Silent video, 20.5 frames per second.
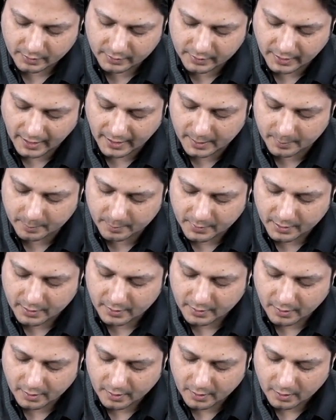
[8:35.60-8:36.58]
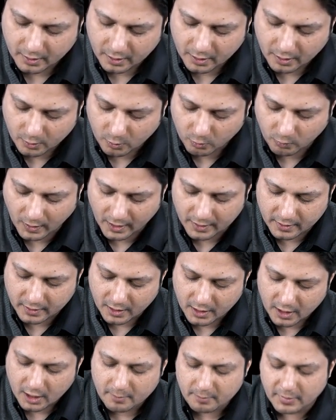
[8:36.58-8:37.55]
type 1,
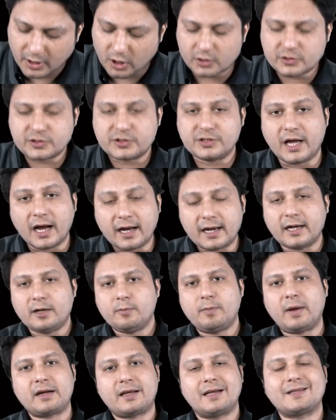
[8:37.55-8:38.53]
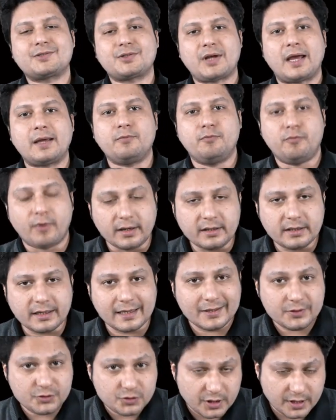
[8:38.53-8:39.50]
because Young and Burgess type 1
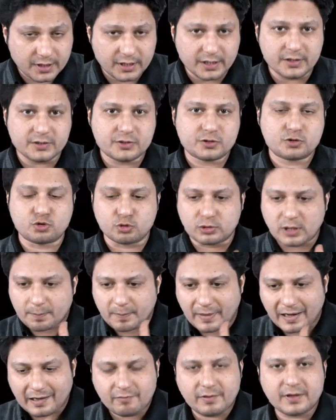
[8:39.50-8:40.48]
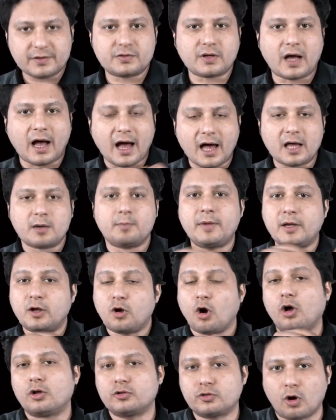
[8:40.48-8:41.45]
injuries to the pelvis are
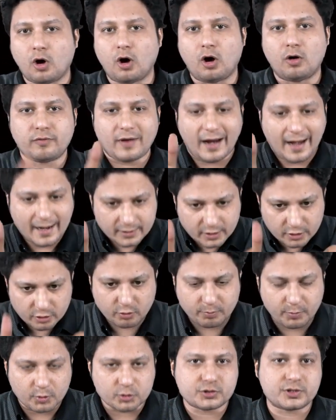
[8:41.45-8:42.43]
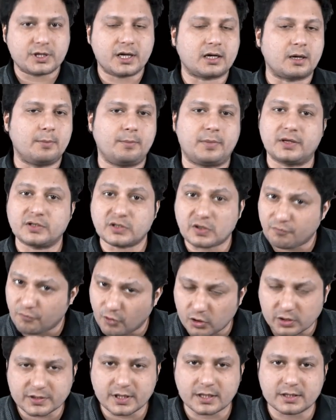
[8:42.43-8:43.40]
because of antero-posterior compressive
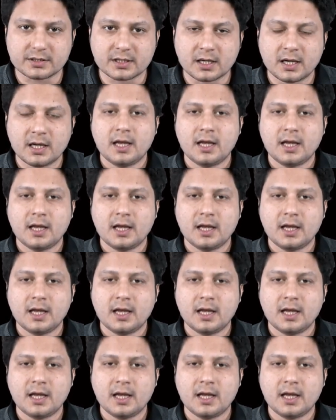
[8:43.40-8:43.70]
forces.